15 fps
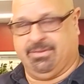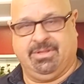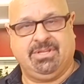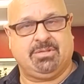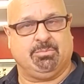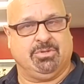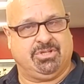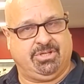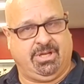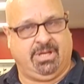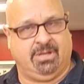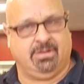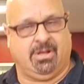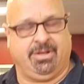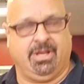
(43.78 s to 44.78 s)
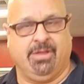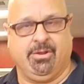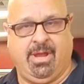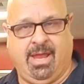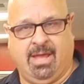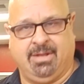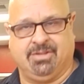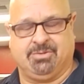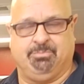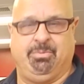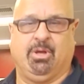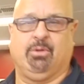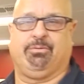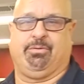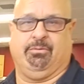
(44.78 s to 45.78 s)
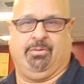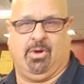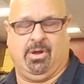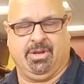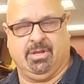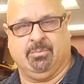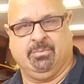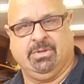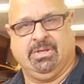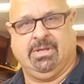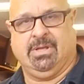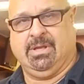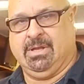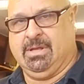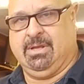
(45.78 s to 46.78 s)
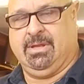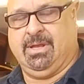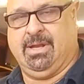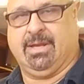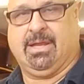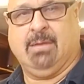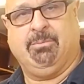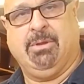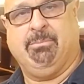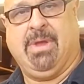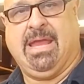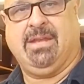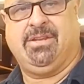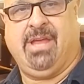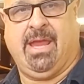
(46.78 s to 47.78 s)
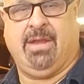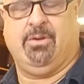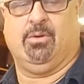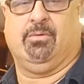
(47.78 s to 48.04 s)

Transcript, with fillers: This machine, on the other hand, is built for volume, and it can be maintained